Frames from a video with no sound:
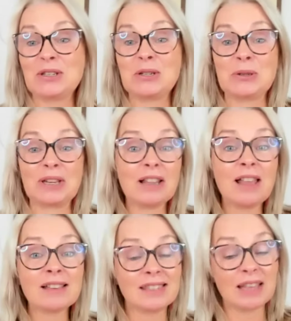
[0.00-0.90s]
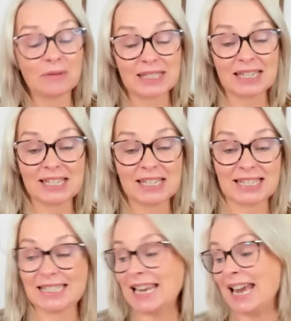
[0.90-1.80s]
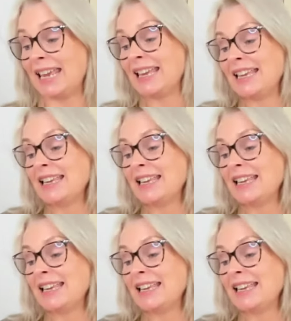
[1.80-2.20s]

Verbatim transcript: to the class that we're teaching today.